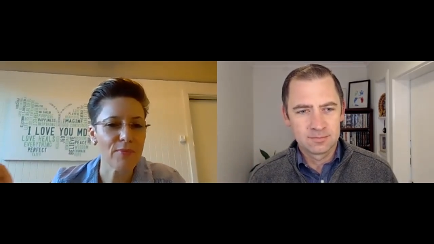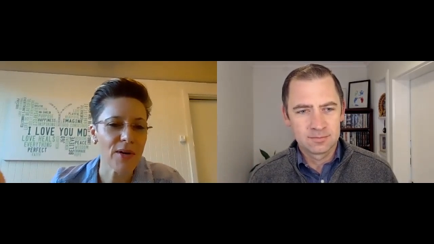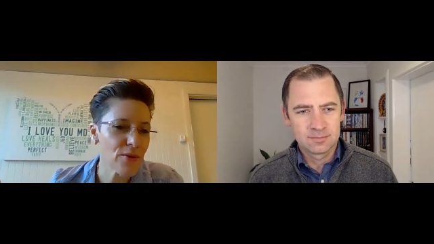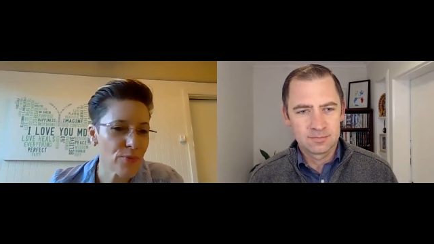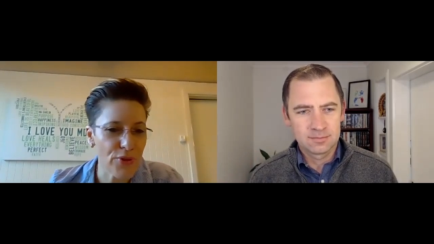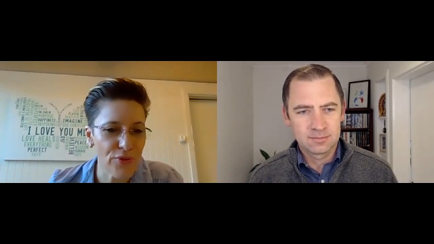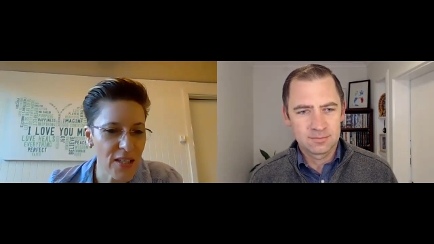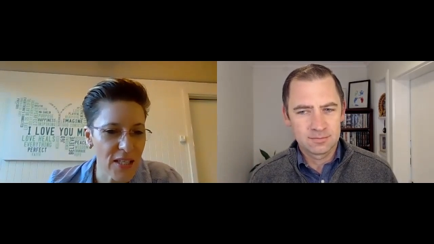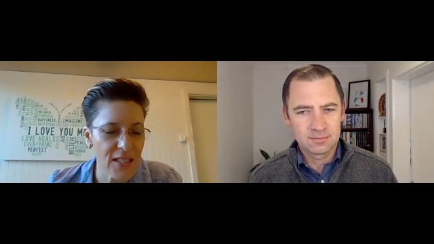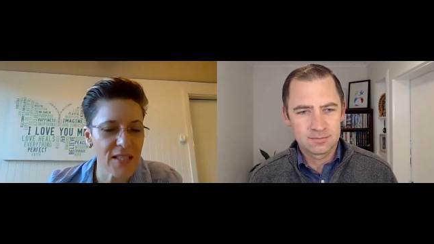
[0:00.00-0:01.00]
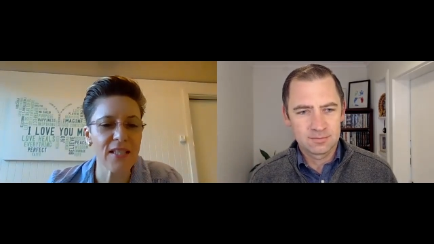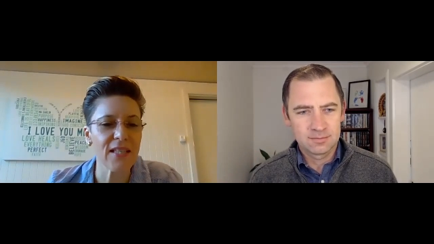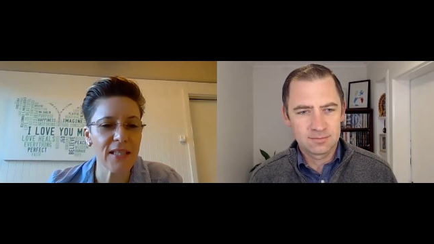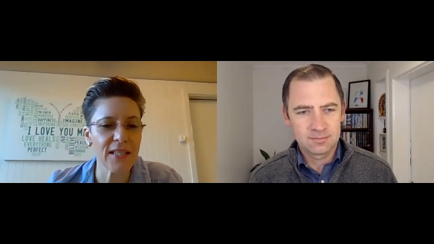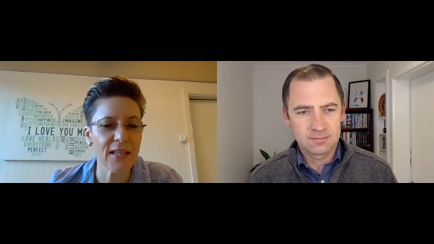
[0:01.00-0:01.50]
Speaker 1: The mother with three kids is a
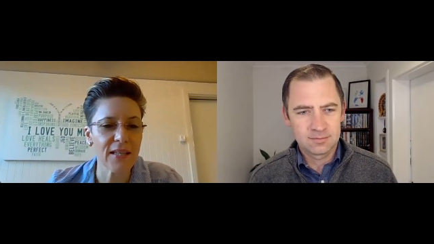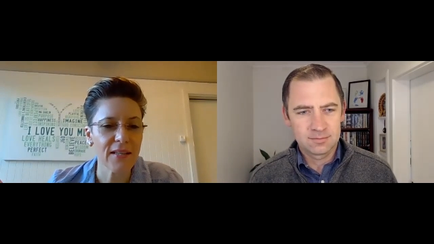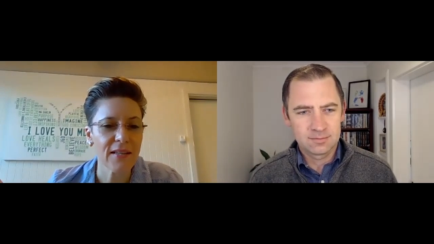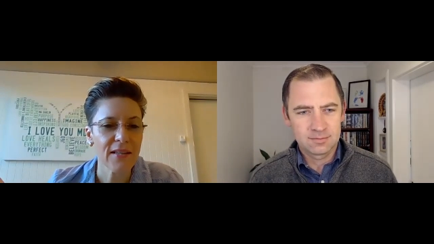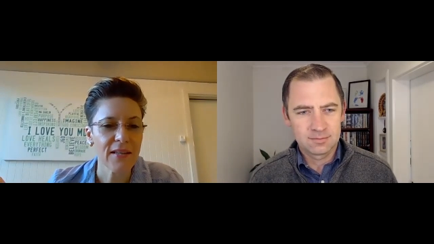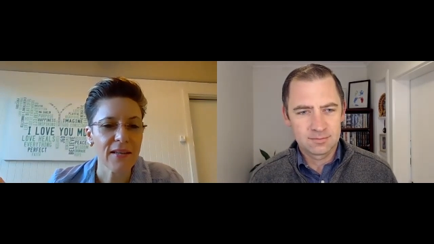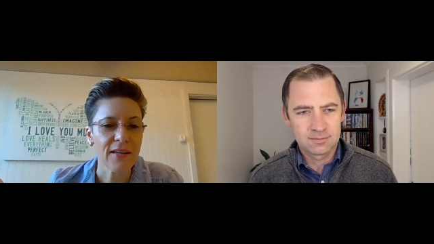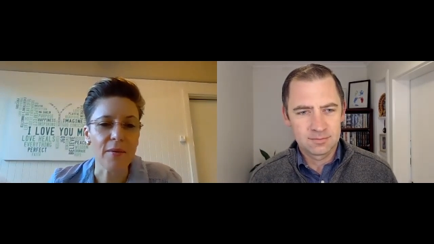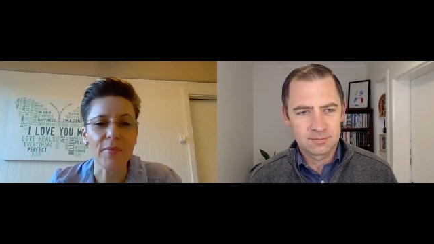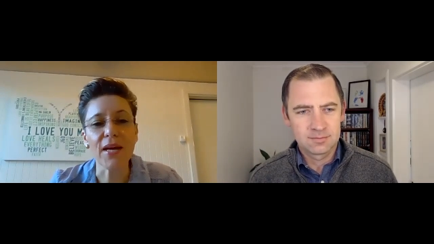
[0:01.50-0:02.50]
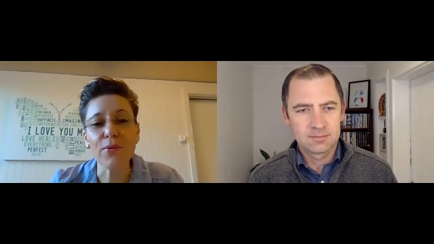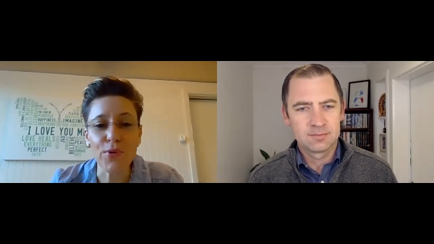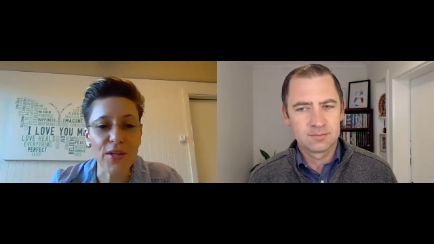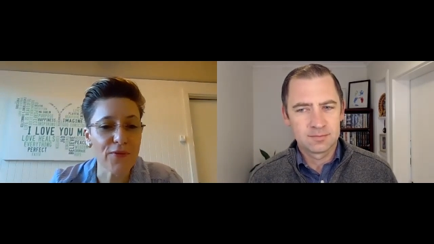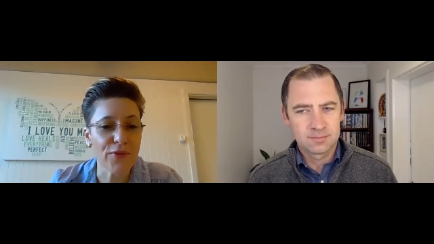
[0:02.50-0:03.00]
leader. A man
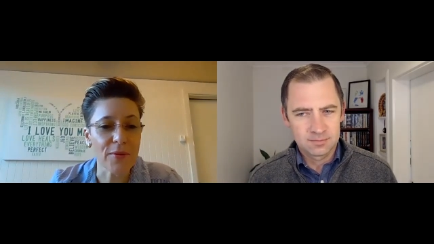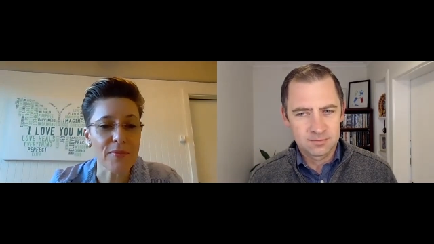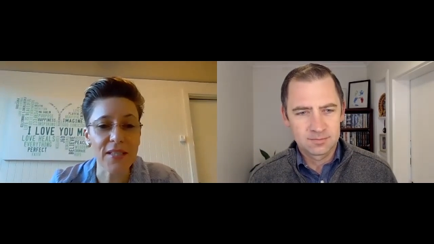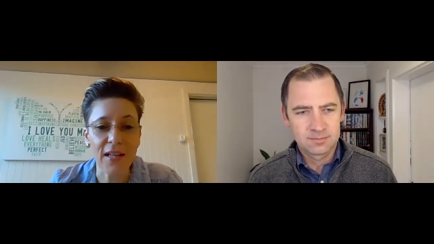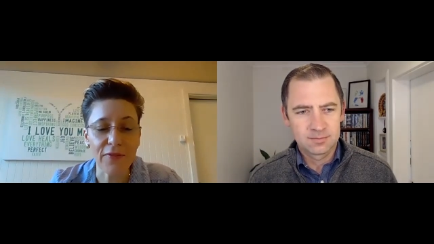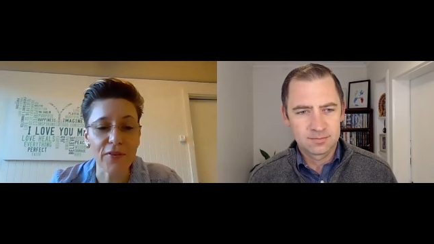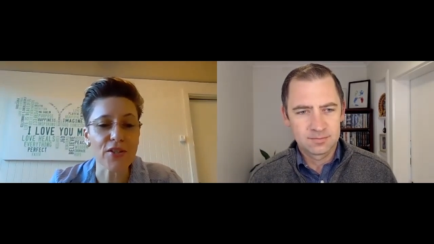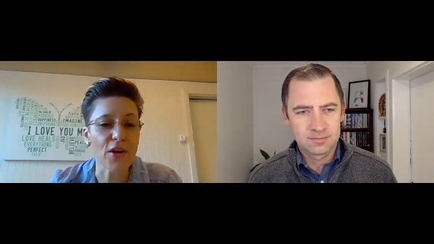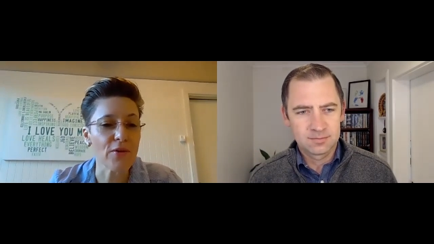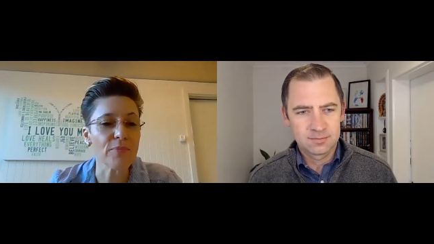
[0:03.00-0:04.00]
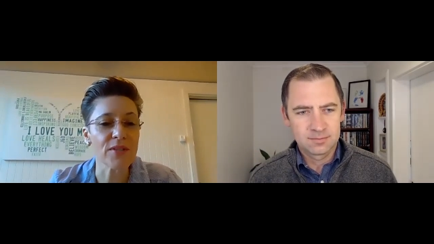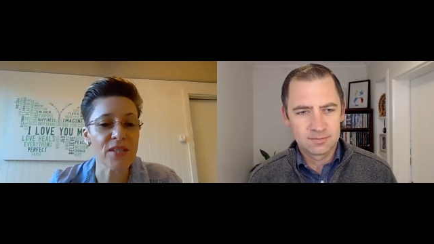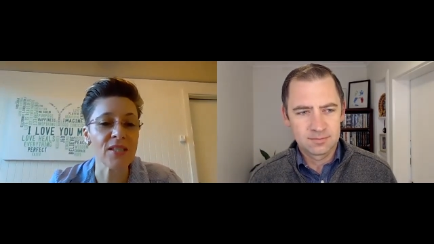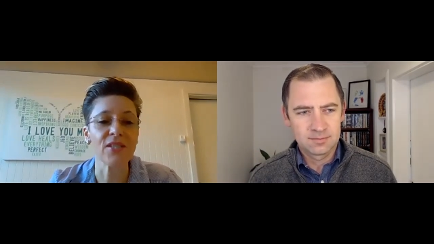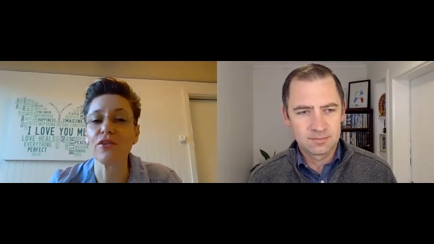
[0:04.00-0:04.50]
working for himself in his own
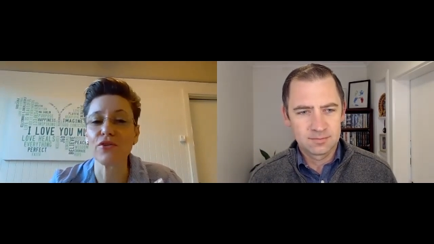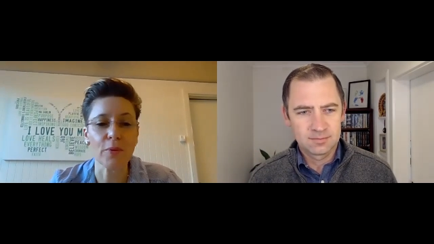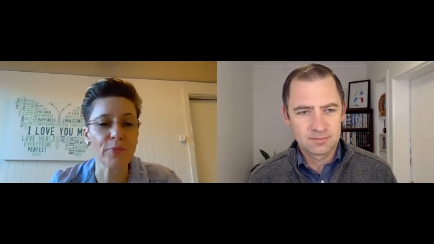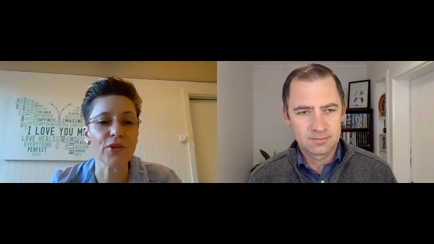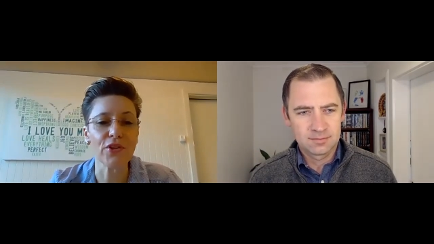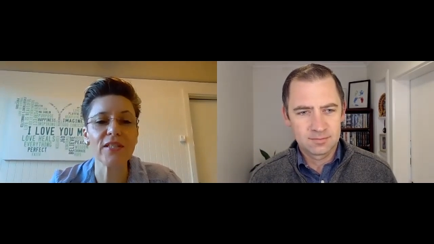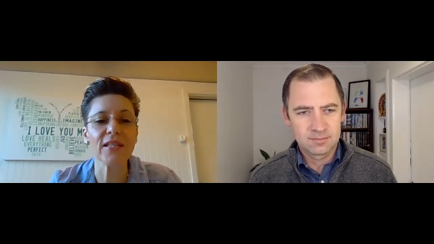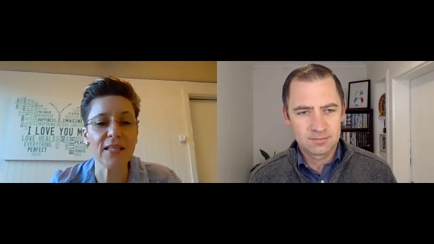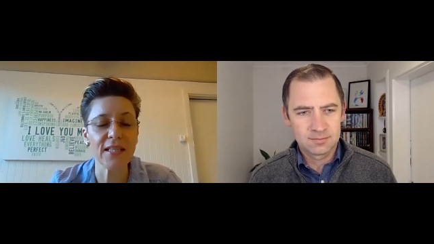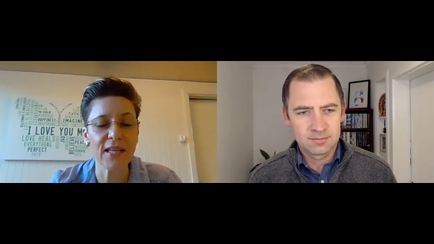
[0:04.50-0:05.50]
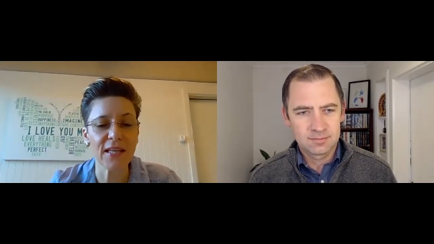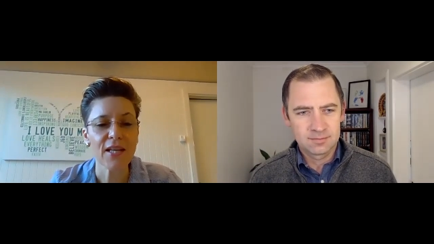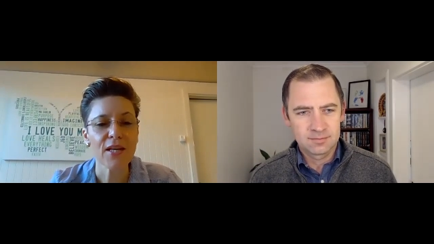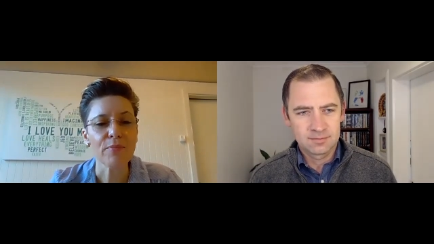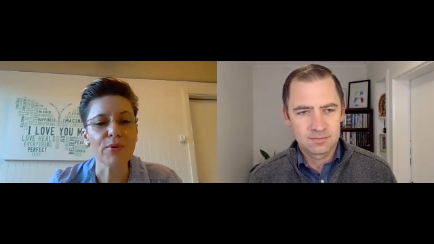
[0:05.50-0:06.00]
business as an entrepreneur is a leader
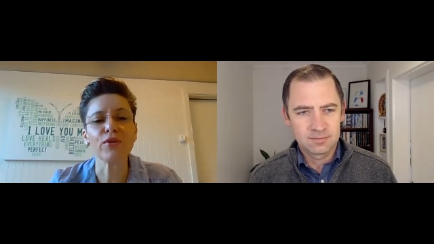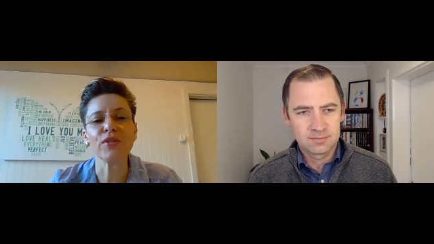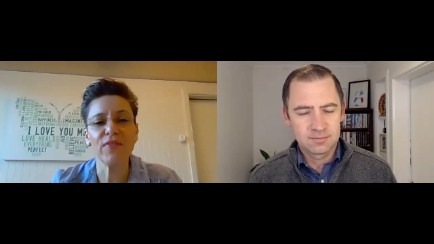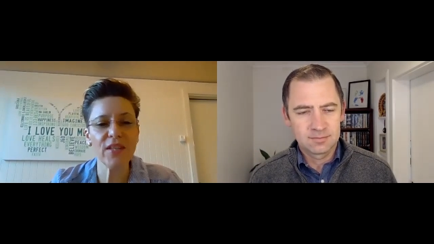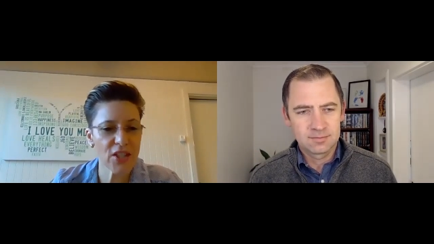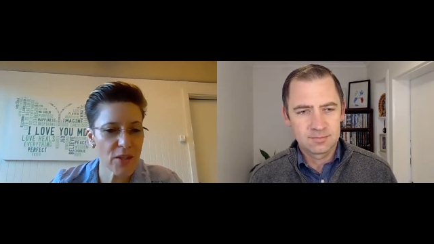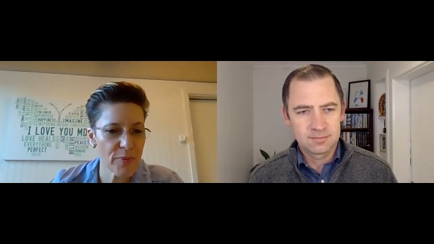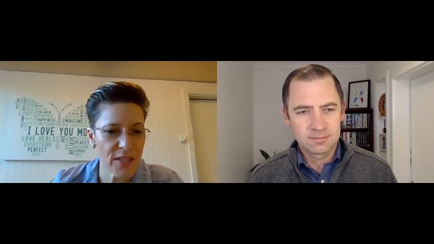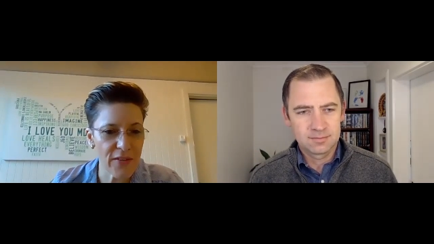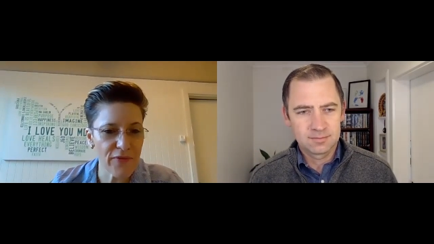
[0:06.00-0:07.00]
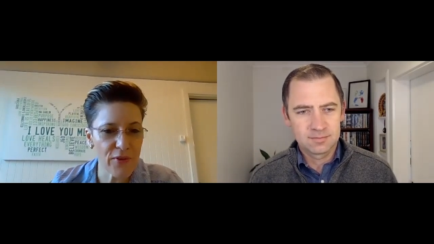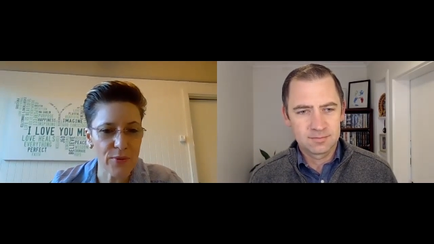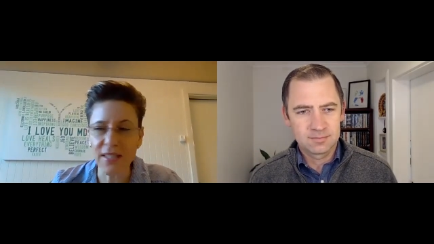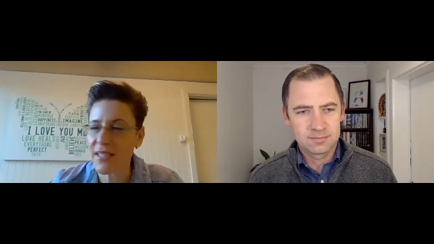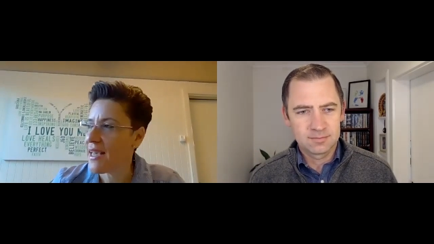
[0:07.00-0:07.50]
because if leadership is
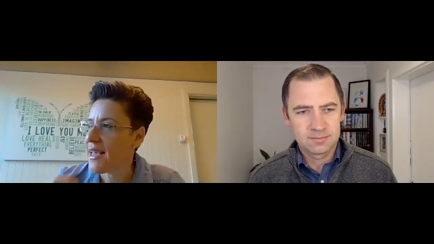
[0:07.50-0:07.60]
influence,